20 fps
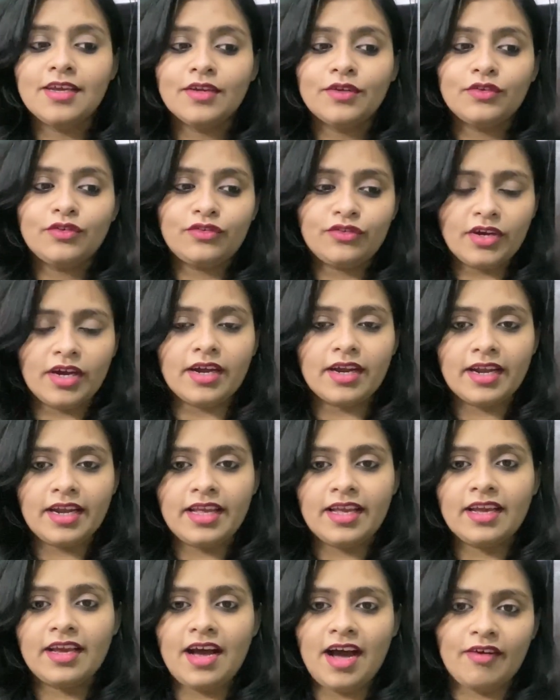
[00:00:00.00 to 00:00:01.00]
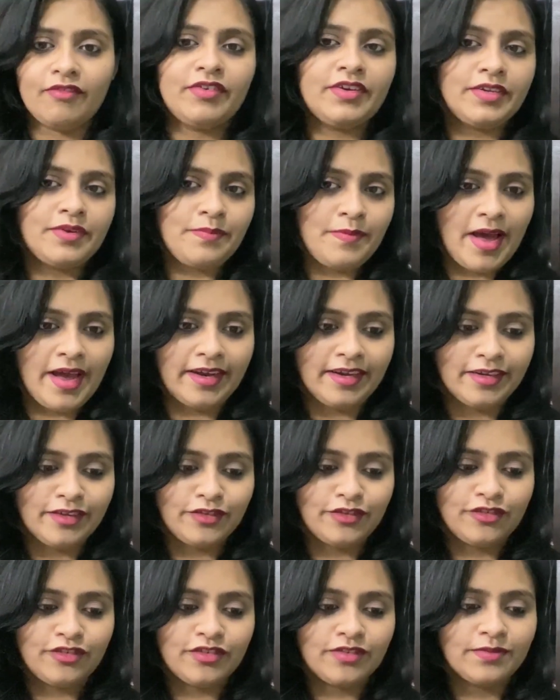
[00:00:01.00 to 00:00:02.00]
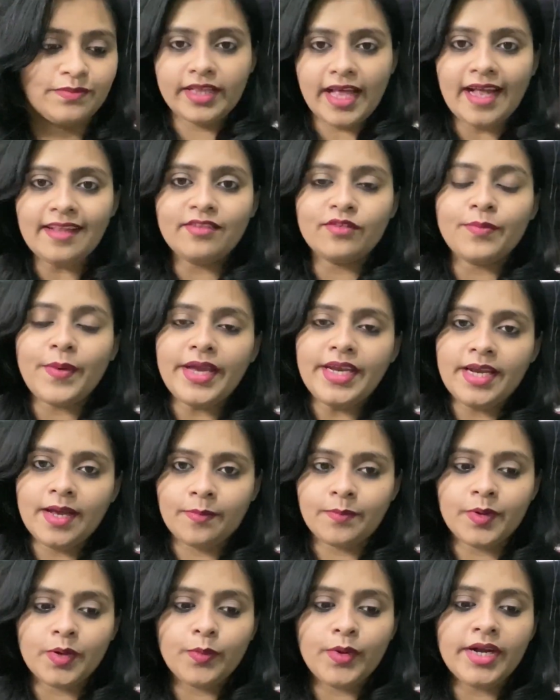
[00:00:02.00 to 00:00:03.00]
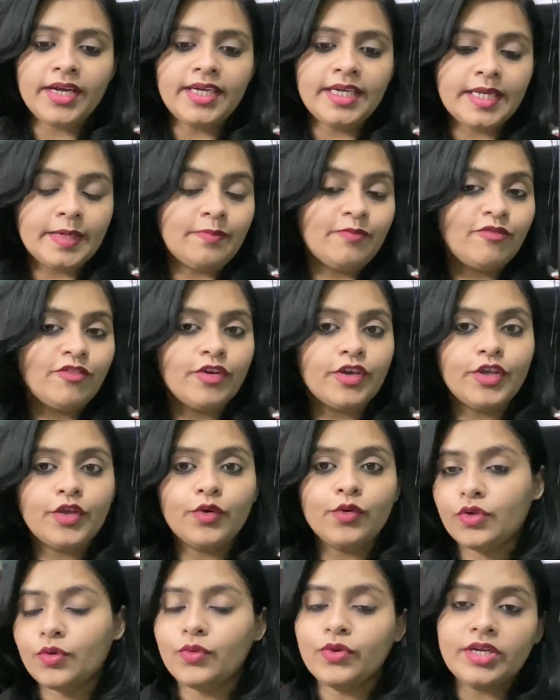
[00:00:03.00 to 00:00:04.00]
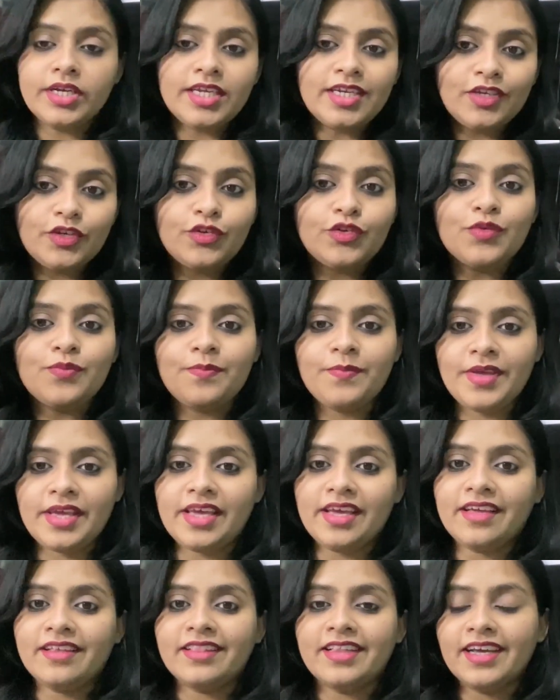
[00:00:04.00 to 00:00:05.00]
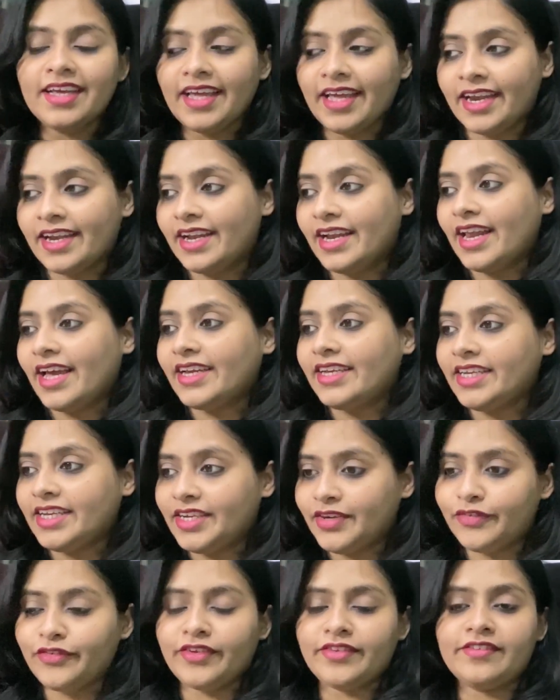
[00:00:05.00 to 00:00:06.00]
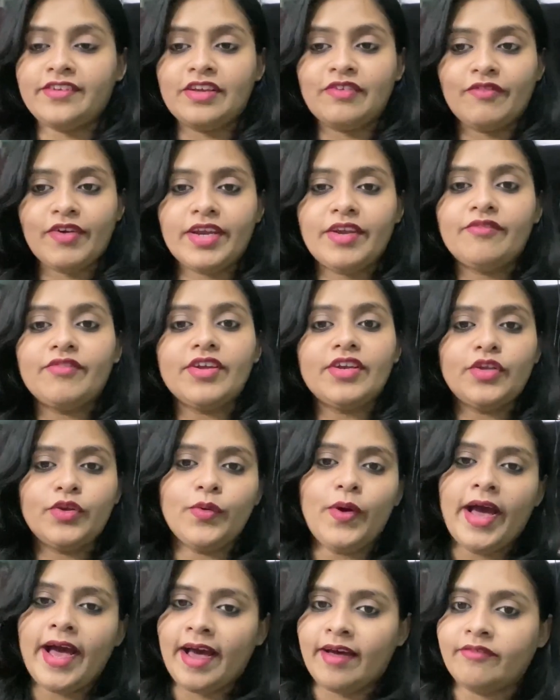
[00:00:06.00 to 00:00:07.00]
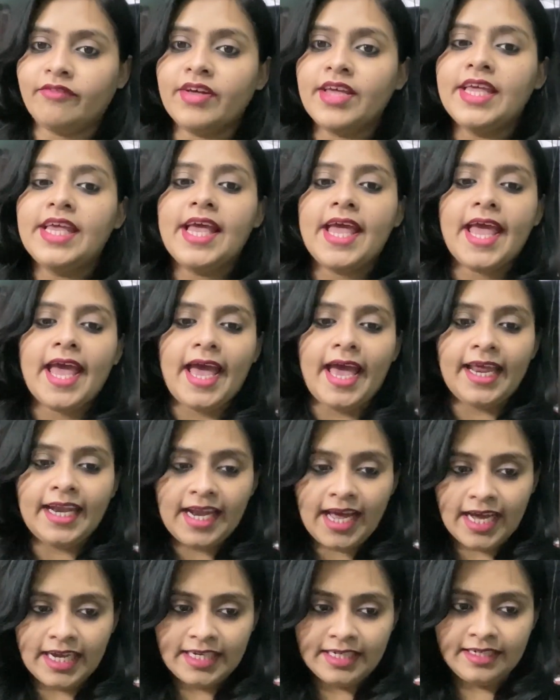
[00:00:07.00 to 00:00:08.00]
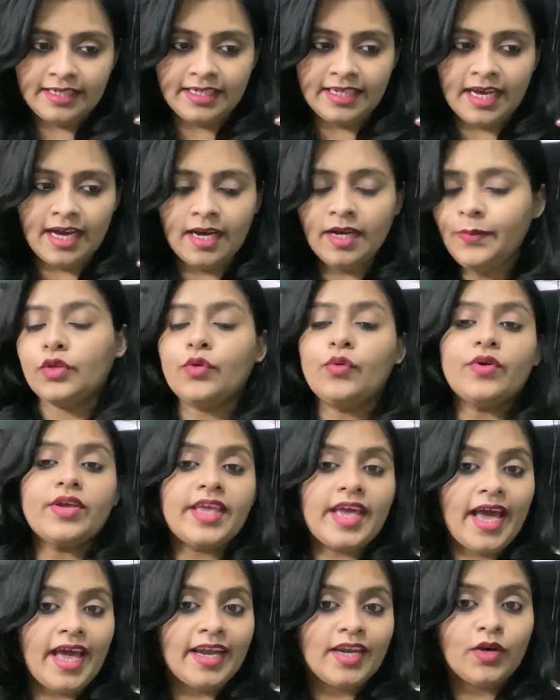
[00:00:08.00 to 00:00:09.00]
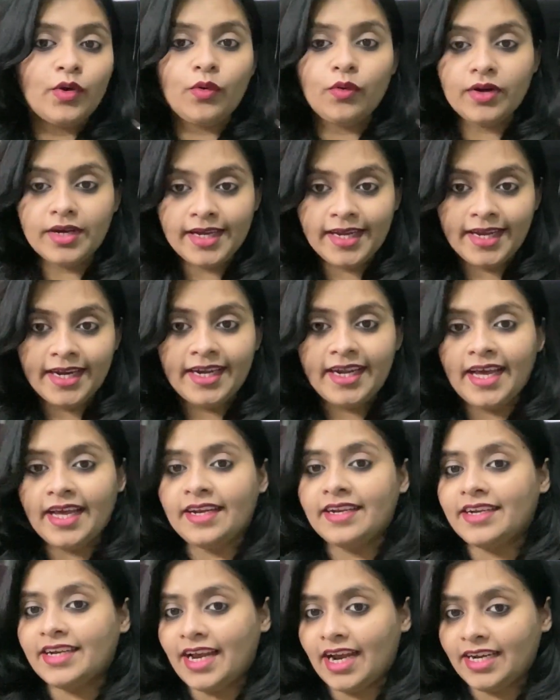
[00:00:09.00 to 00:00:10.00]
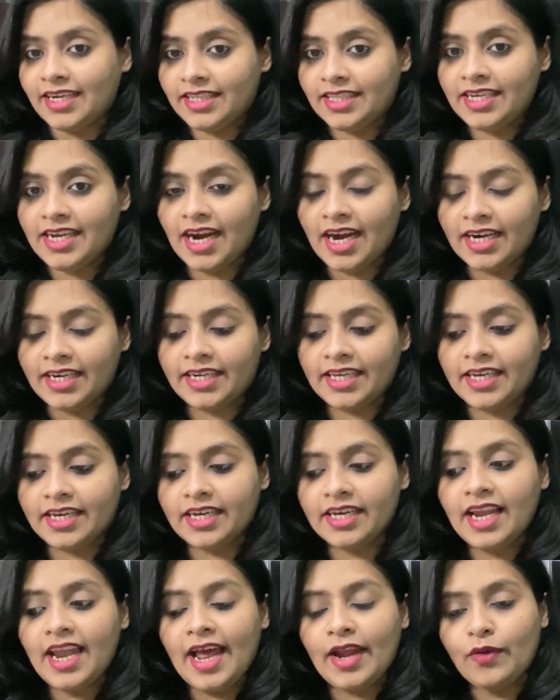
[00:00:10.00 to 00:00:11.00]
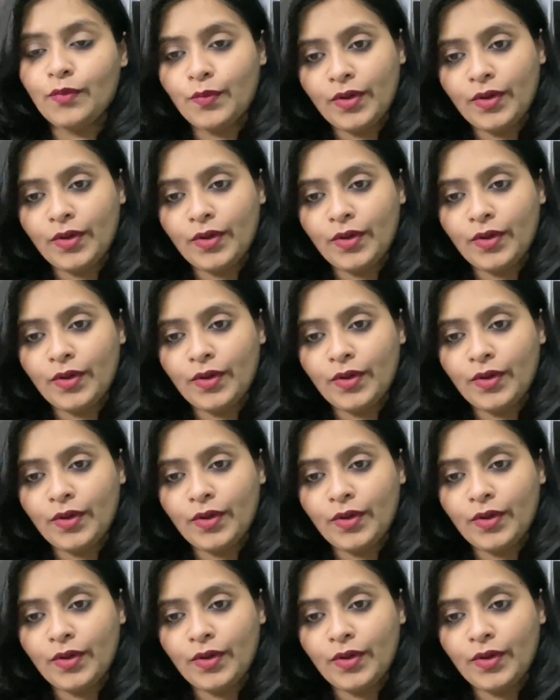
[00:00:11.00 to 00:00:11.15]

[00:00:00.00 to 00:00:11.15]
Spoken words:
struggling after marriage. That's my number one tip for you. You need to make the headline interesting. Whenever you have an idea, you can go ahead and write the article, and